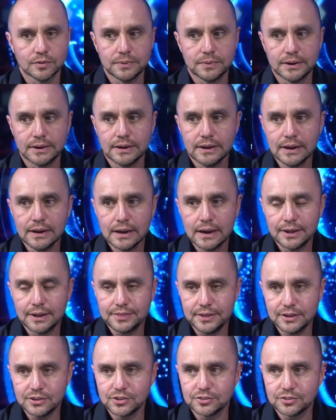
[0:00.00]
But I
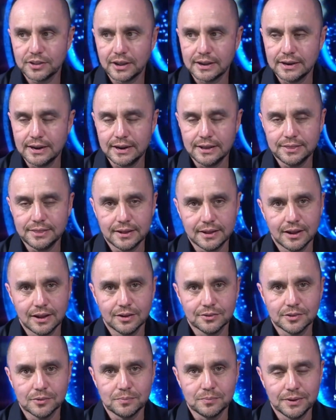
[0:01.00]
think just like in anything
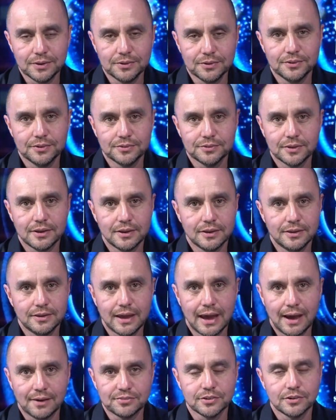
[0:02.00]
else in business, it,
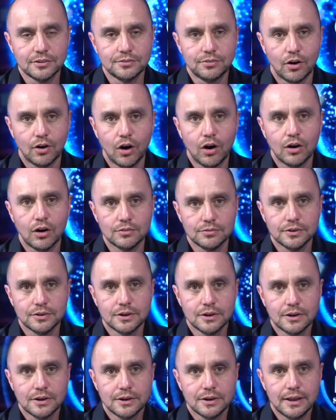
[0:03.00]
you have to evolve.
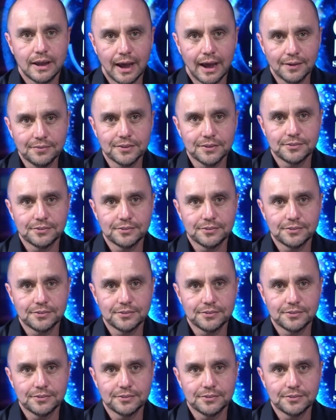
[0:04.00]
You have to